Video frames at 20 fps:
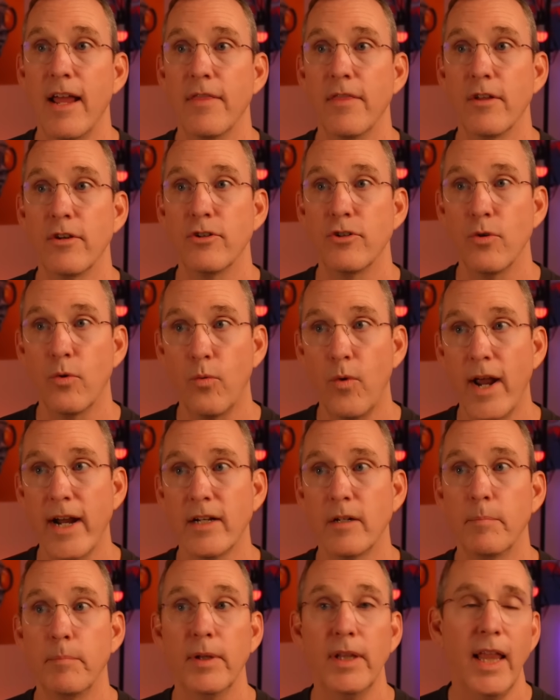and the
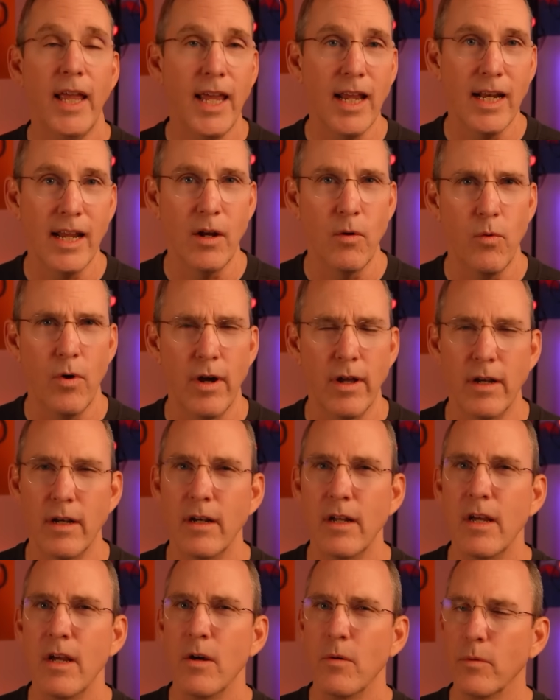direct planning
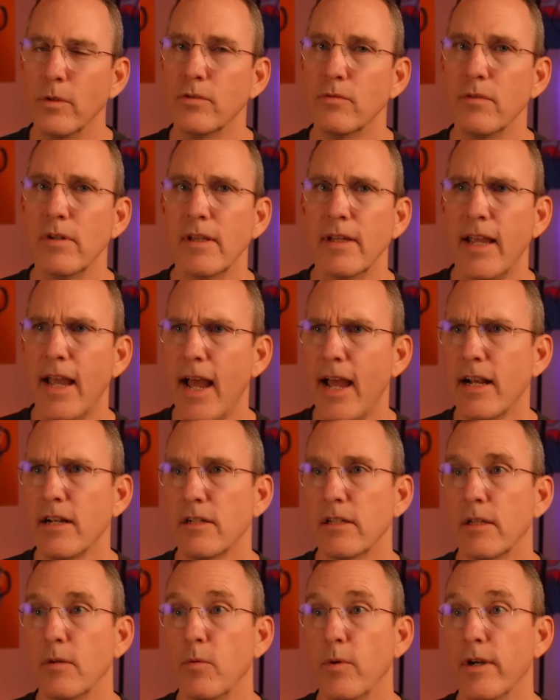one was really
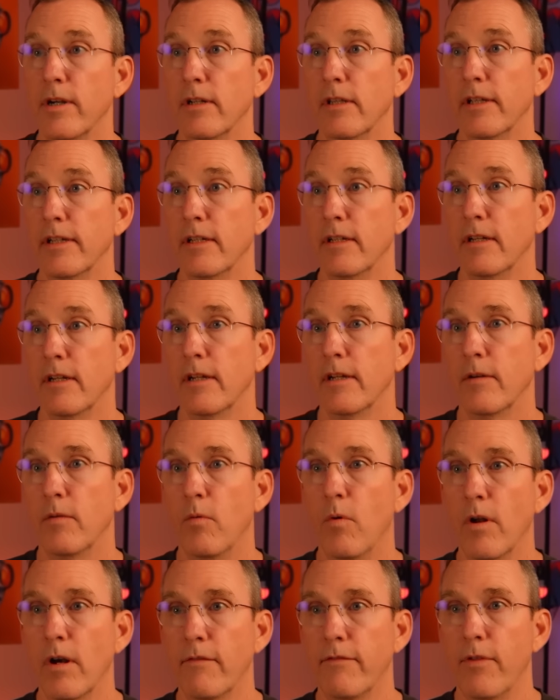actually weirdly
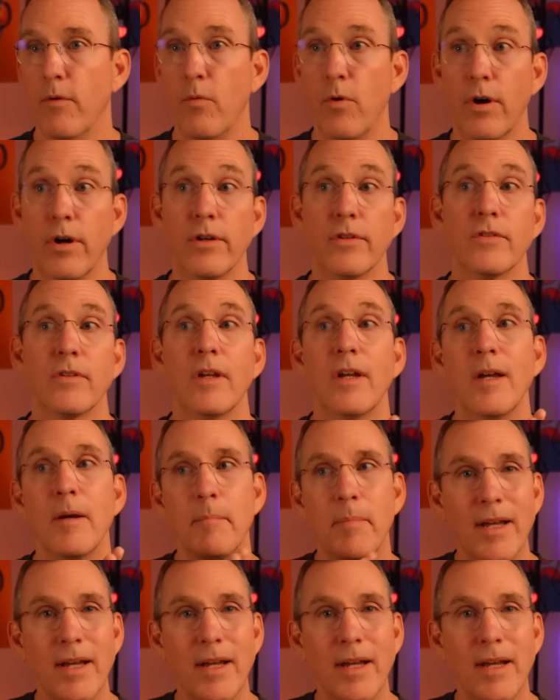one of the worst.